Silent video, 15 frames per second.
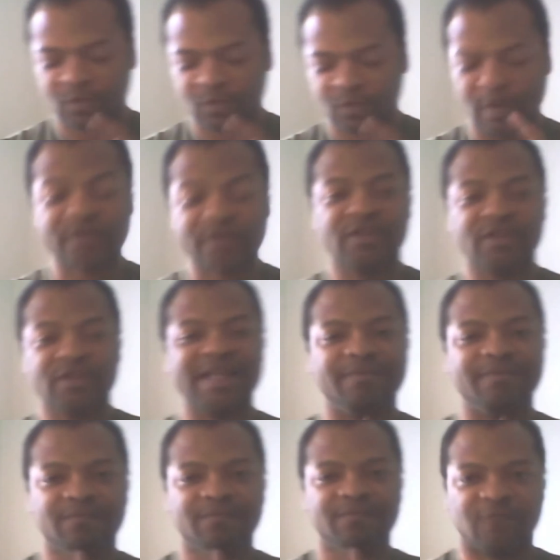One, you need
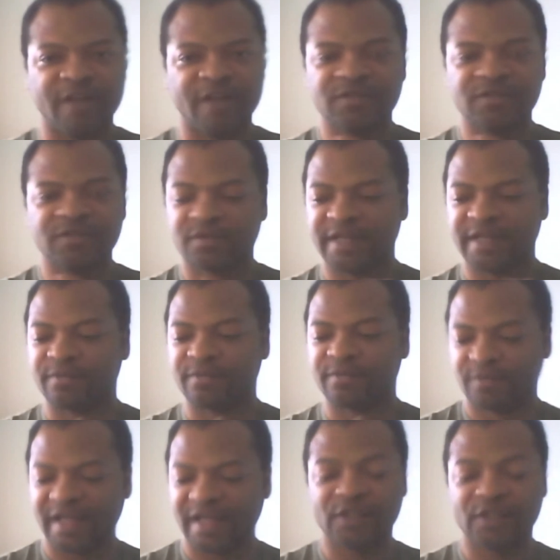friends that
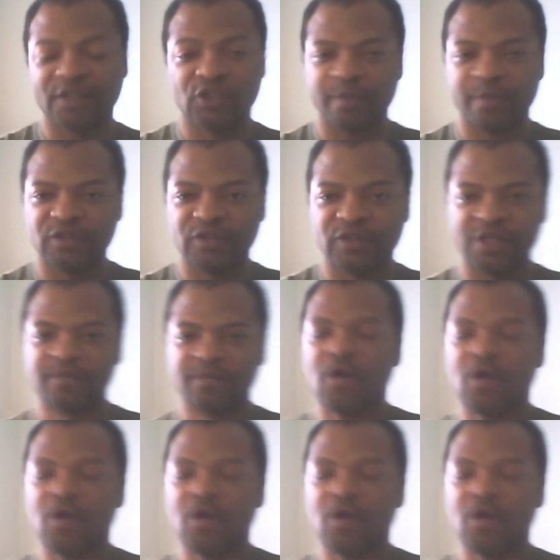like stupid shit,